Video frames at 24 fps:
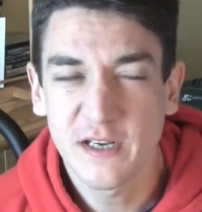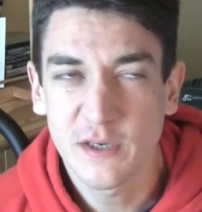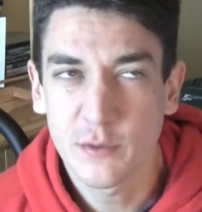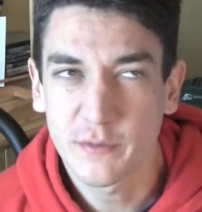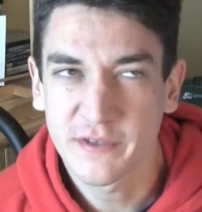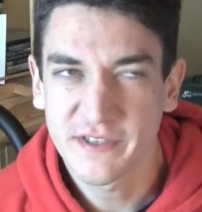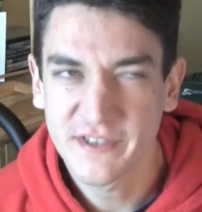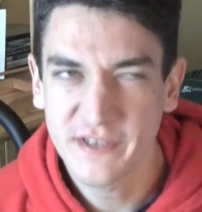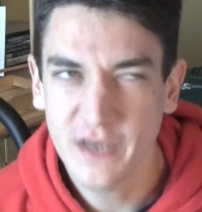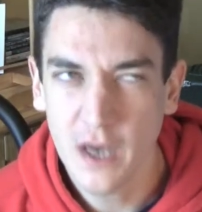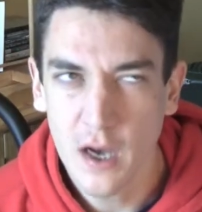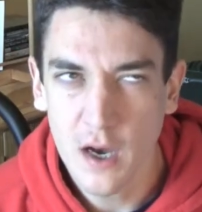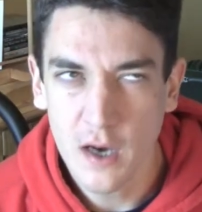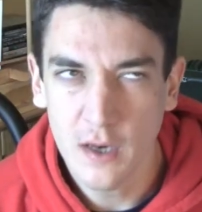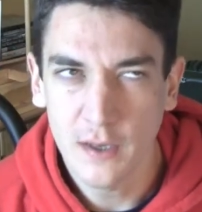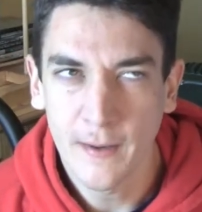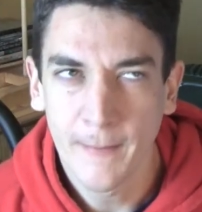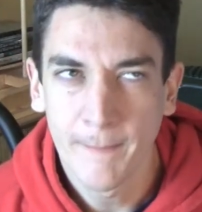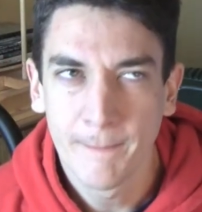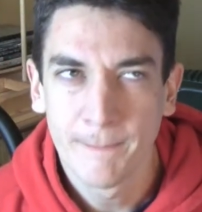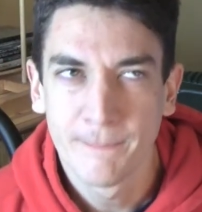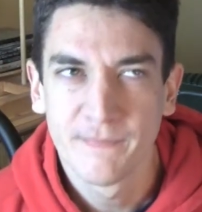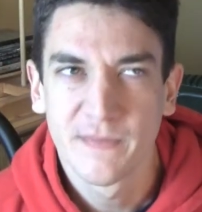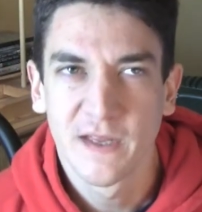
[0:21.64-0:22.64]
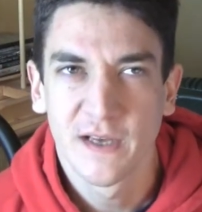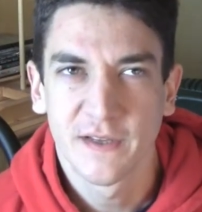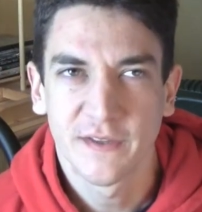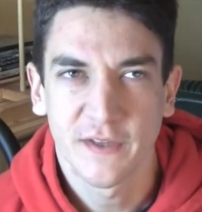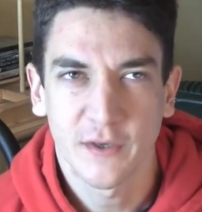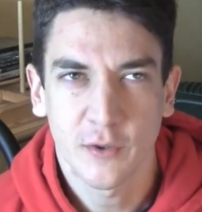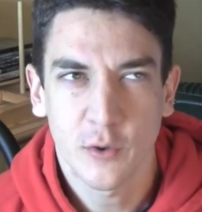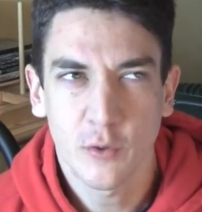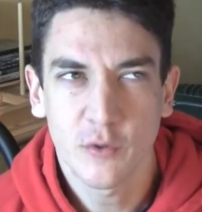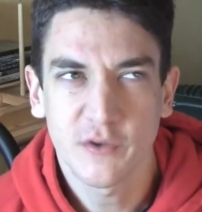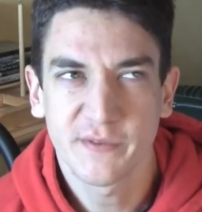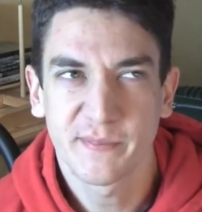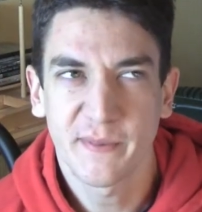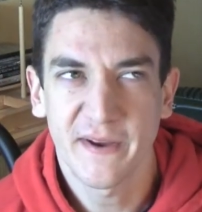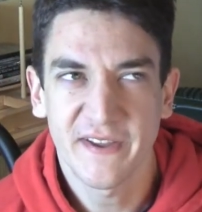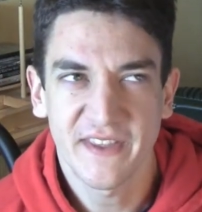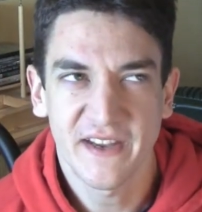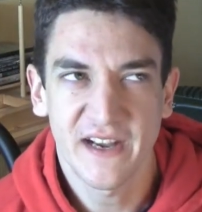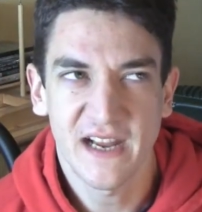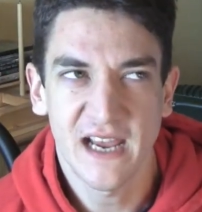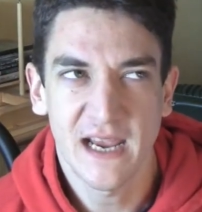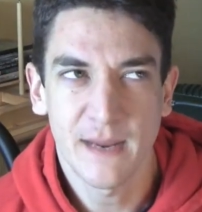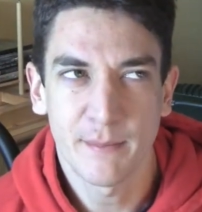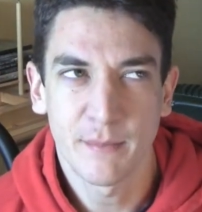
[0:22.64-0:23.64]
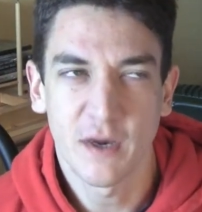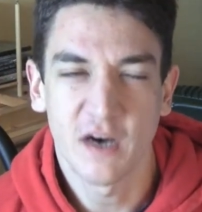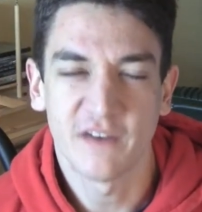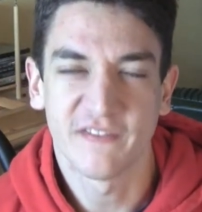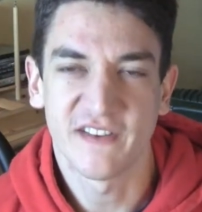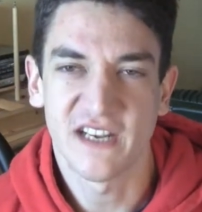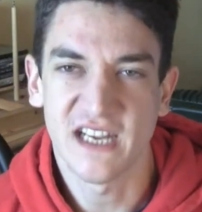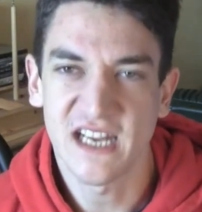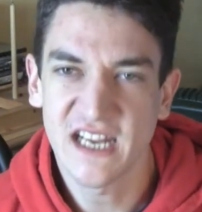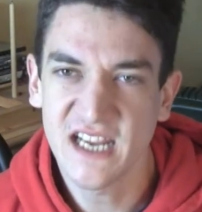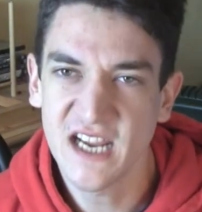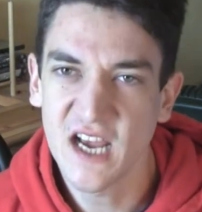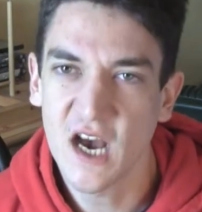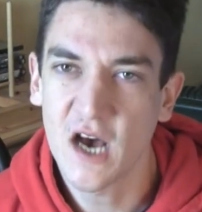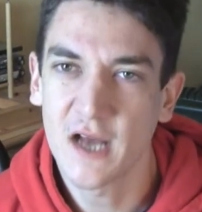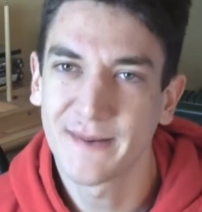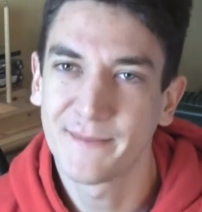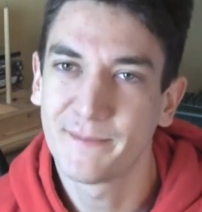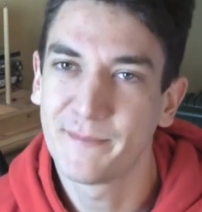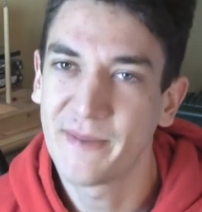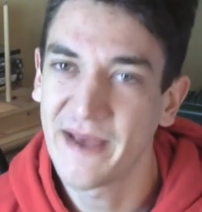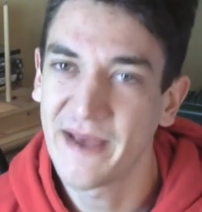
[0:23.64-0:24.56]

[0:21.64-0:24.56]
me to a song that goes by the name of Neon